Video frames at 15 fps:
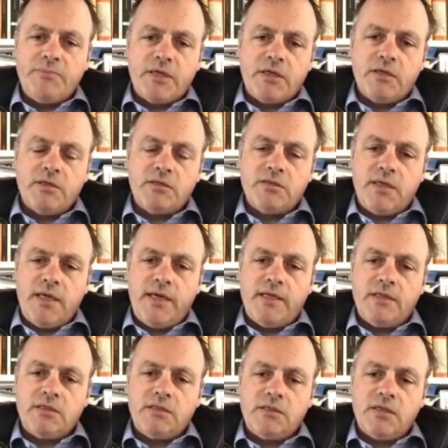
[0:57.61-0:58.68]
because
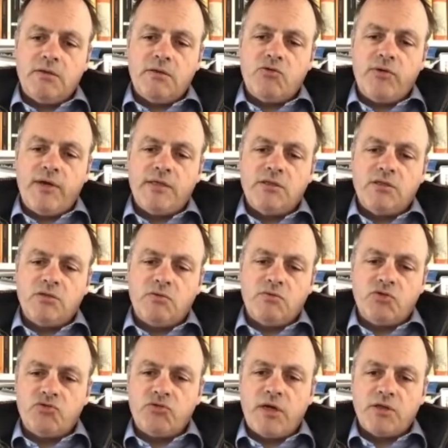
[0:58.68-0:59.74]
it creates a sort
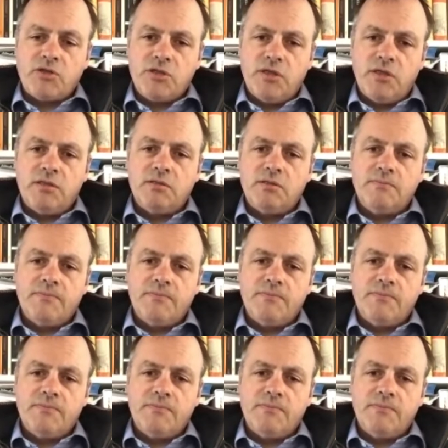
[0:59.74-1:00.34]
of structured